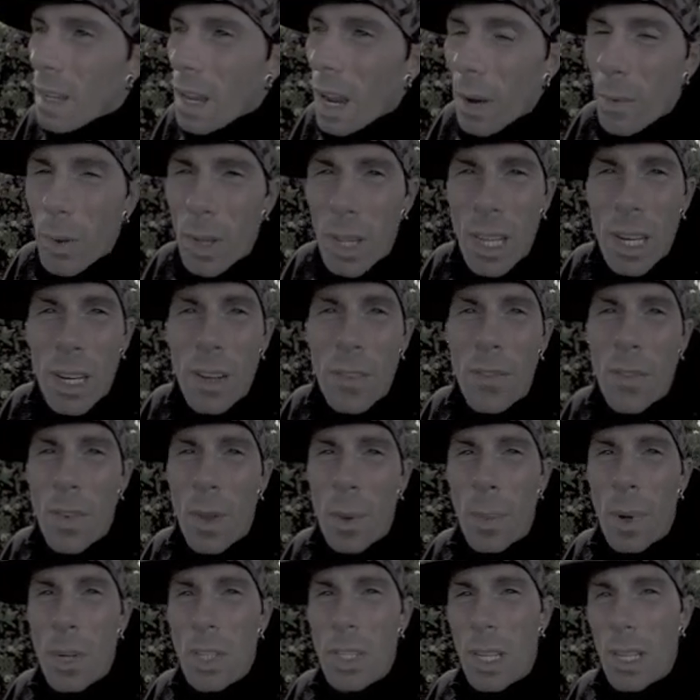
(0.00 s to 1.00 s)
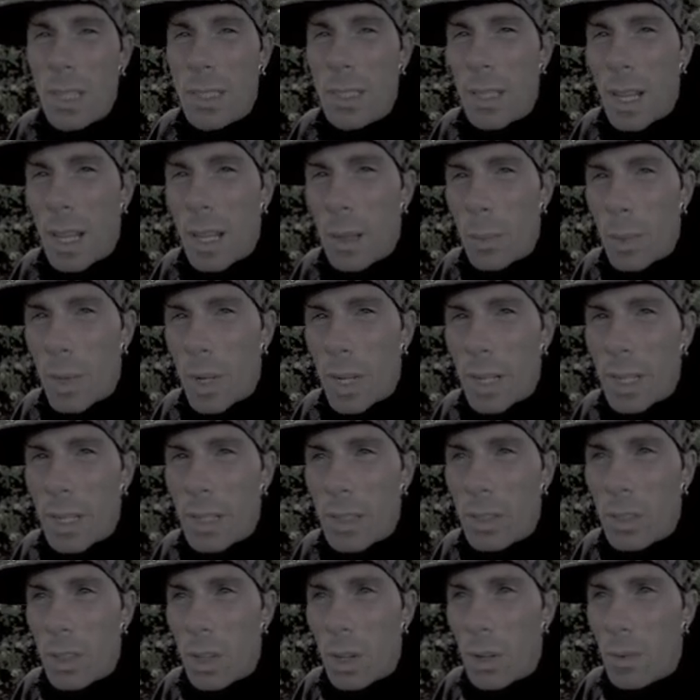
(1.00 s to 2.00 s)
I really didn't feel much like
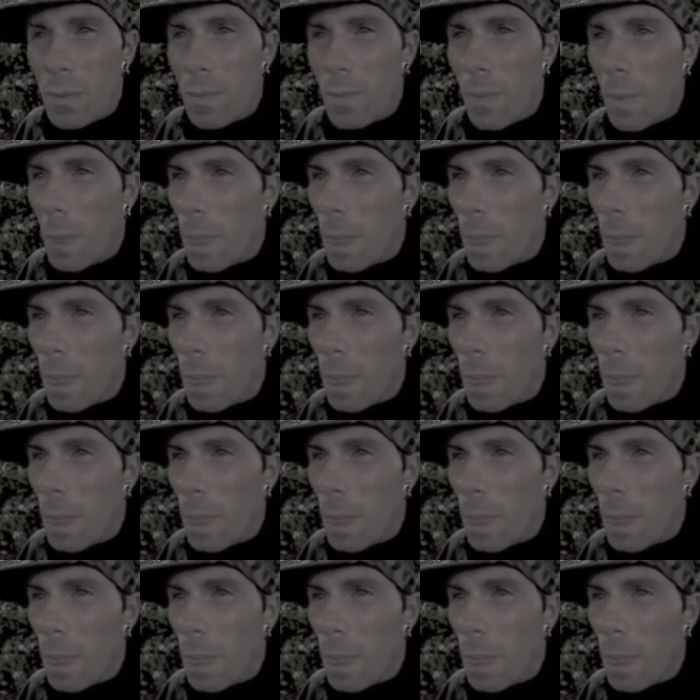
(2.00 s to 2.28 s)
celebrating, so